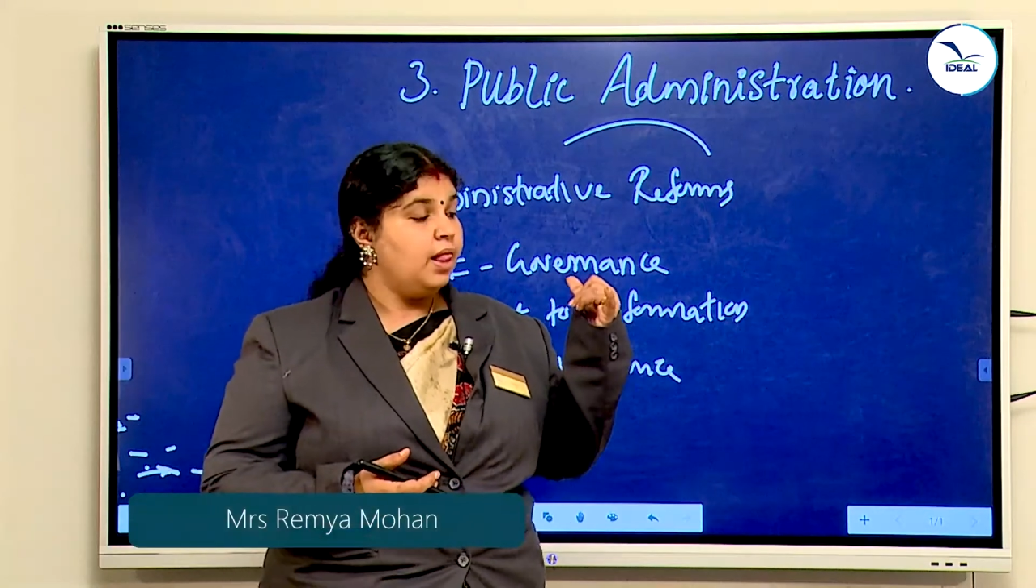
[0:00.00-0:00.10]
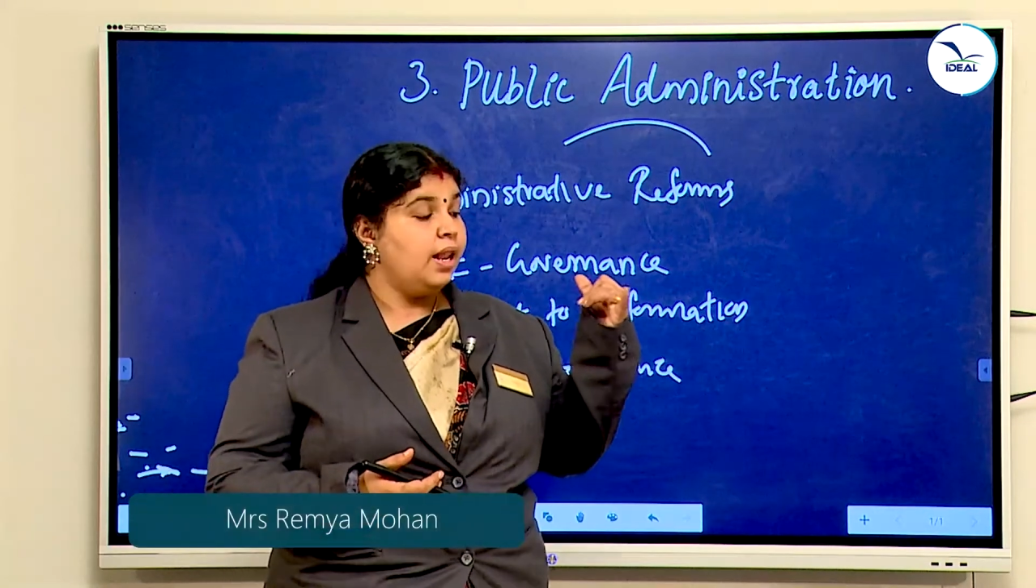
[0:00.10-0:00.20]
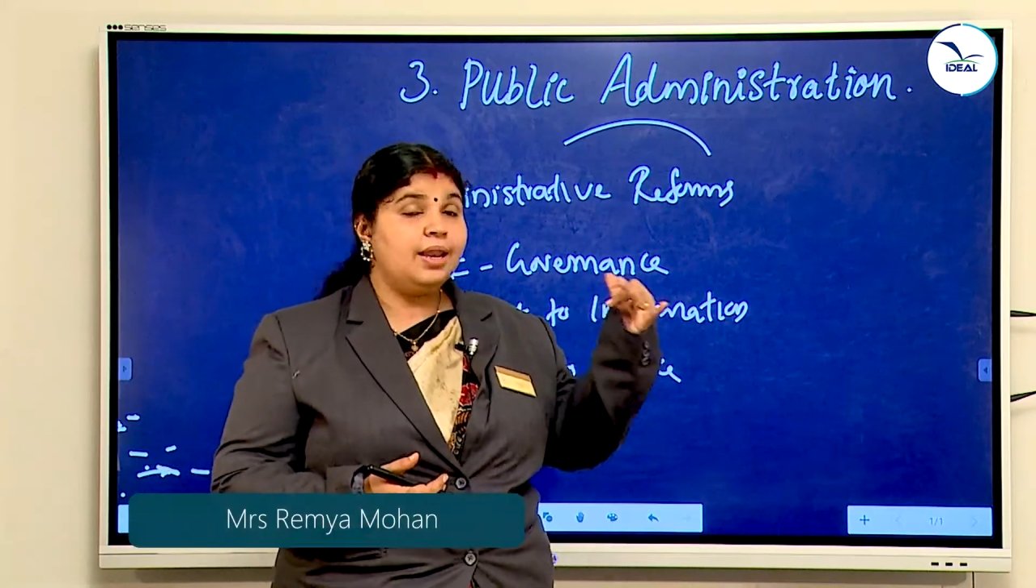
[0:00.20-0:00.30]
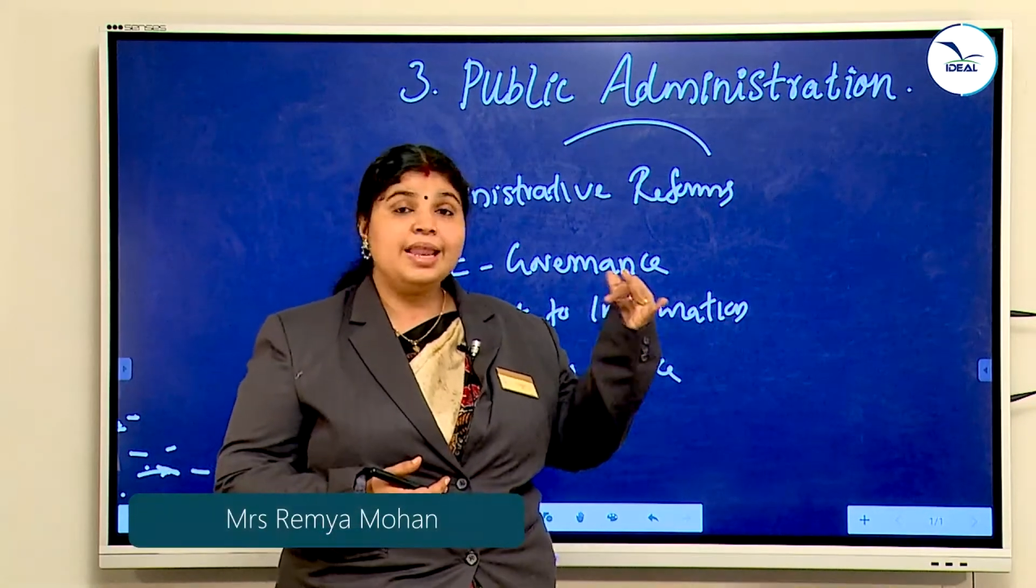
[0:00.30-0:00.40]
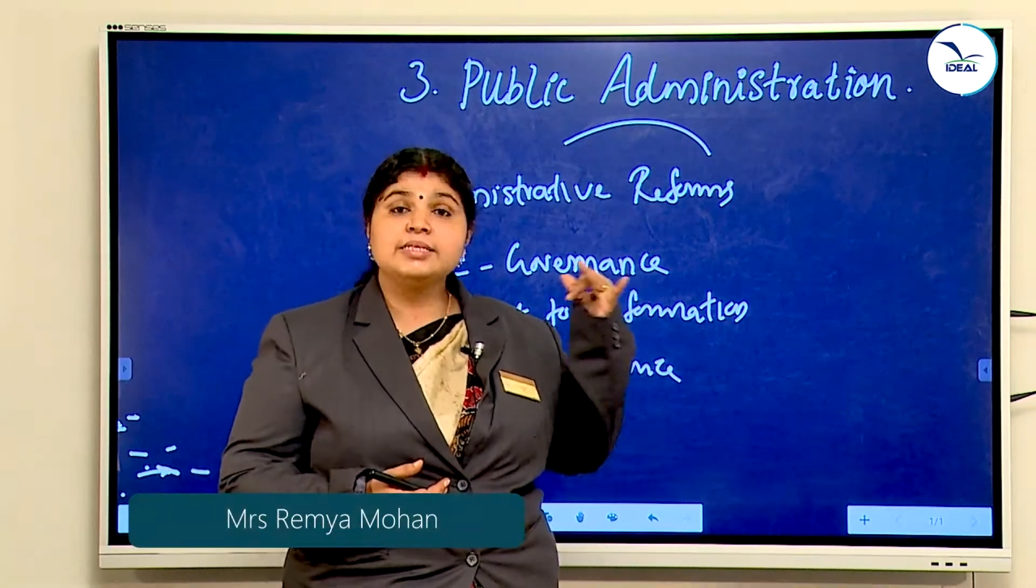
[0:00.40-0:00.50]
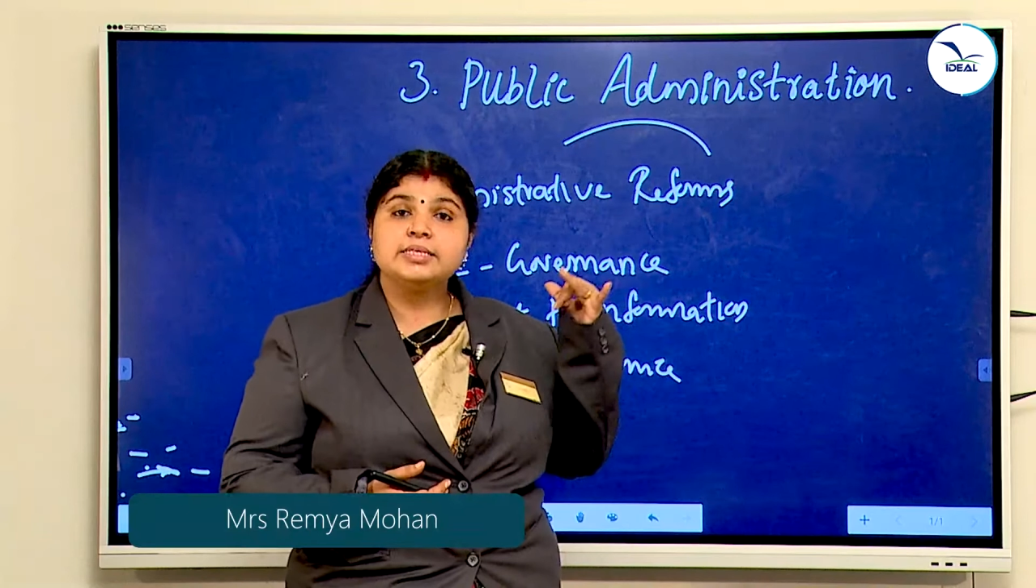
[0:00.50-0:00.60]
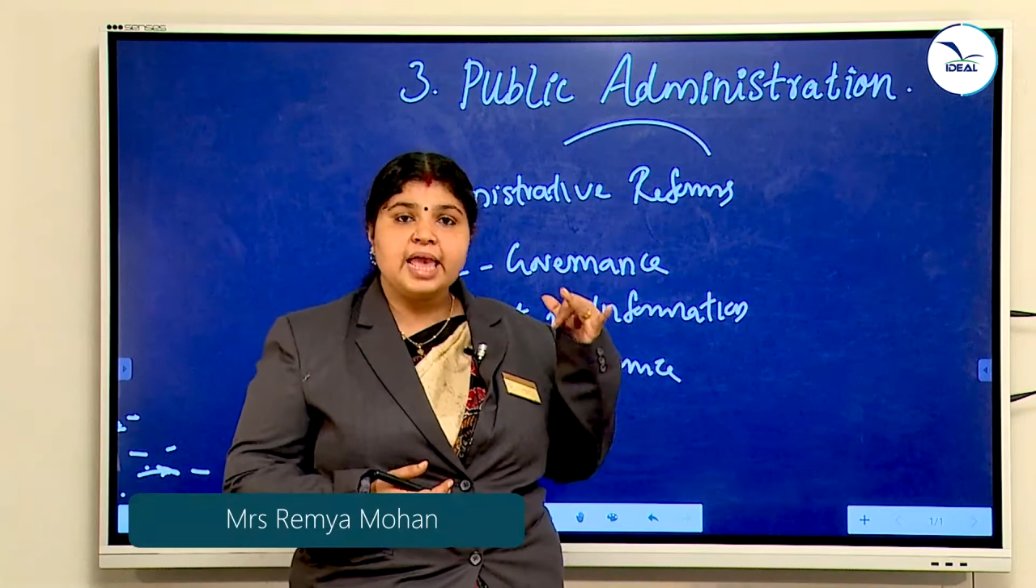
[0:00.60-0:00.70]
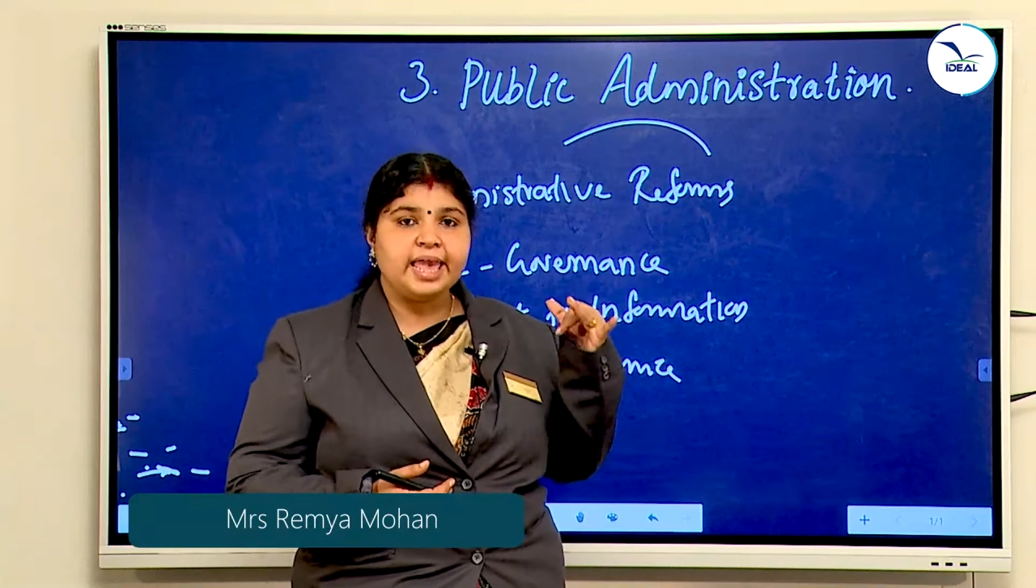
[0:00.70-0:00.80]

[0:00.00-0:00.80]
less